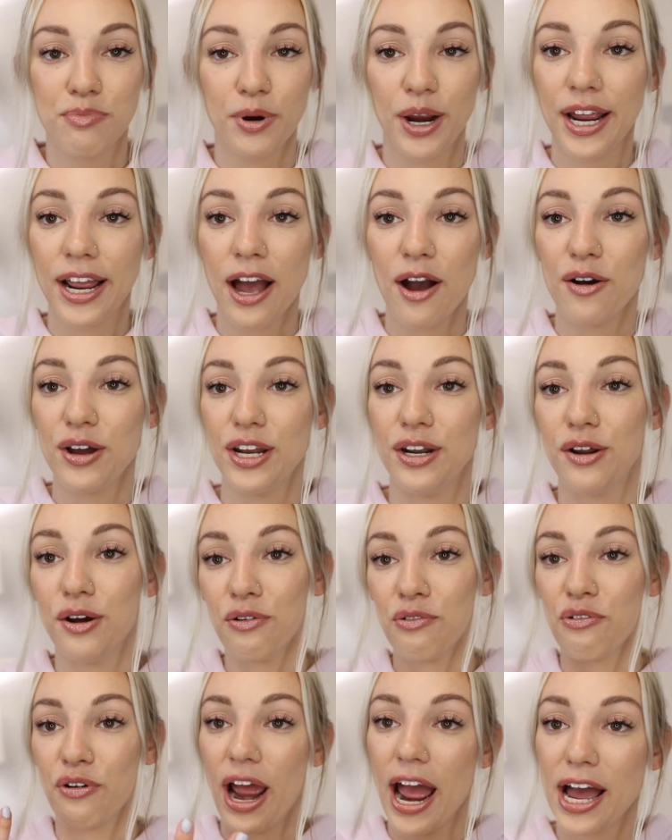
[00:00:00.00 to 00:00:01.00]
break out in
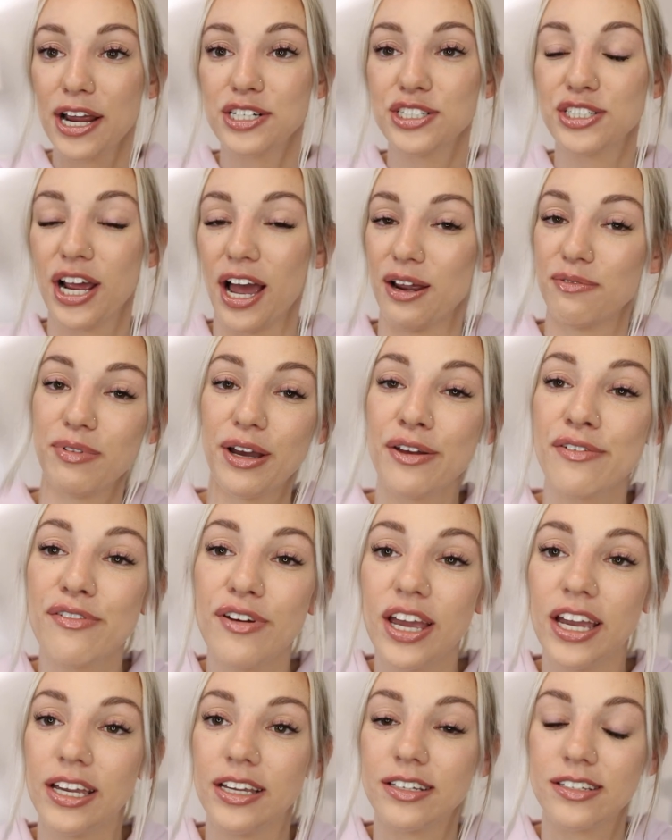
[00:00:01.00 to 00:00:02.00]
a rash on my
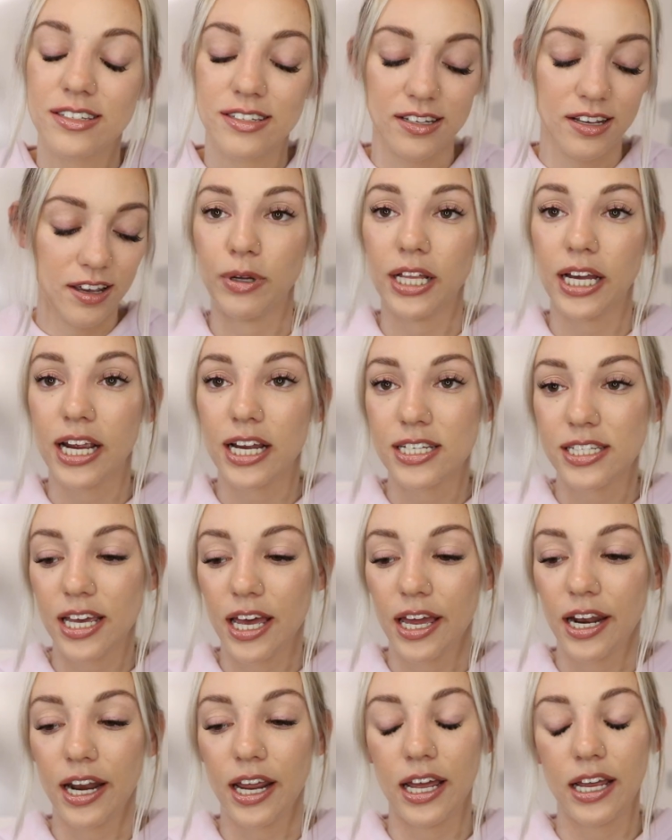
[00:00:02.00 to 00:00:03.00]
face. But like I
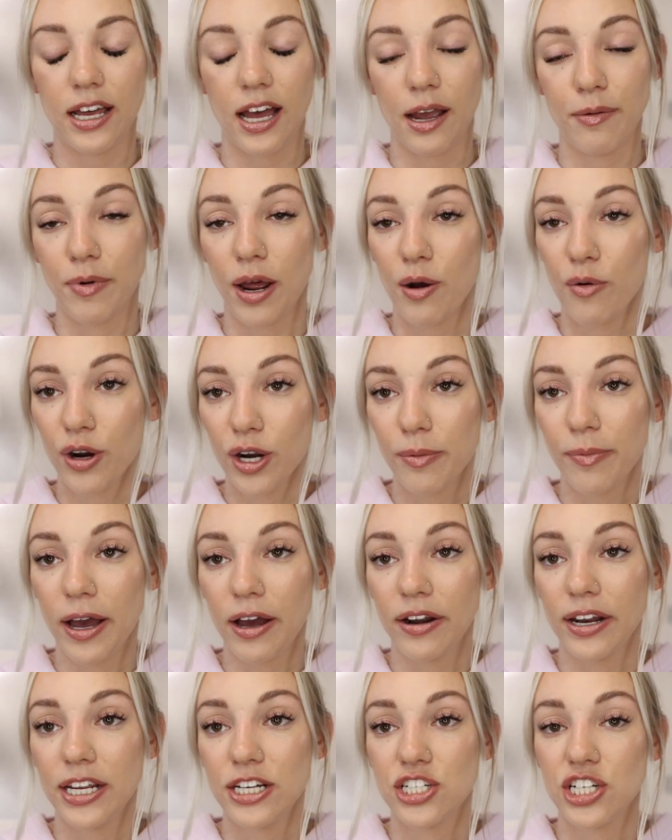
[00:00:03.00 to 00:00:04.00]
said, I'm not worried
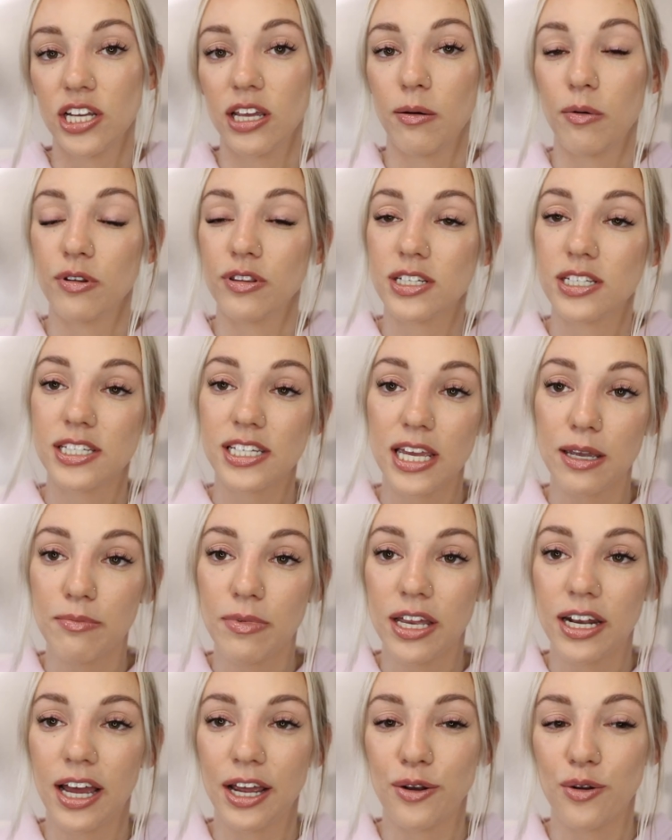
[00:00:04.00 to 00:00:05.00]
about it. She came out with a
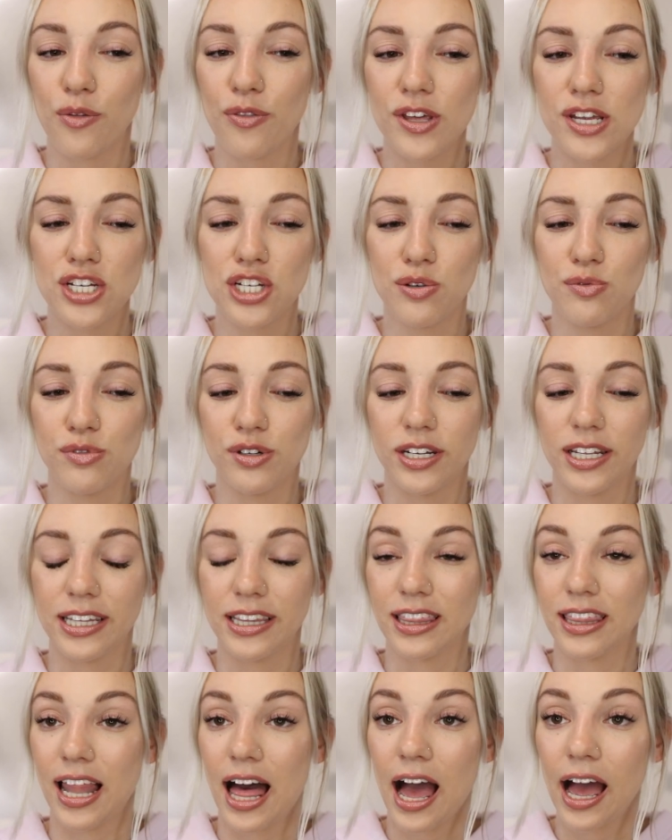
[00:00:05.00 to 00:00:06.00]
statement. I don't think she would
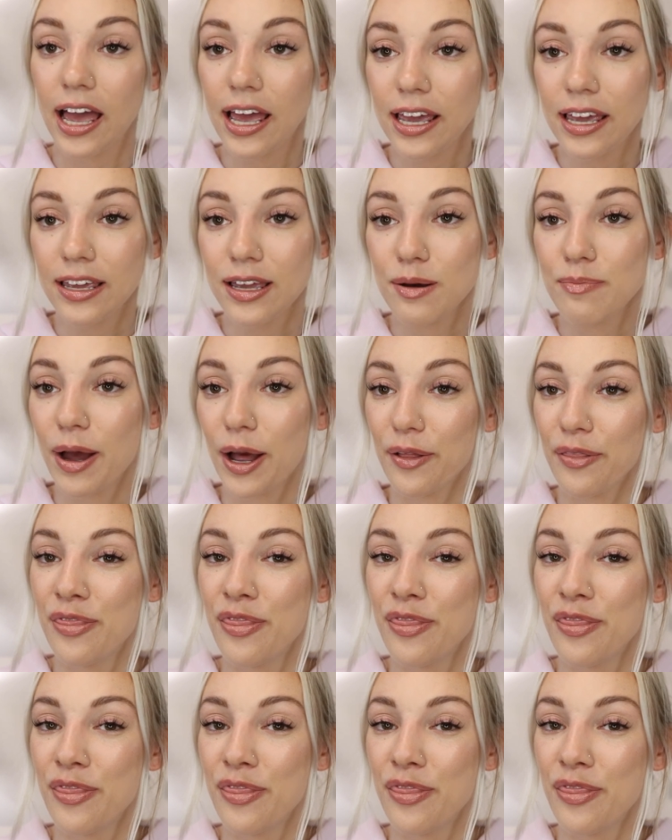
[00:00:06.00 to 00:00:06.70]
lie about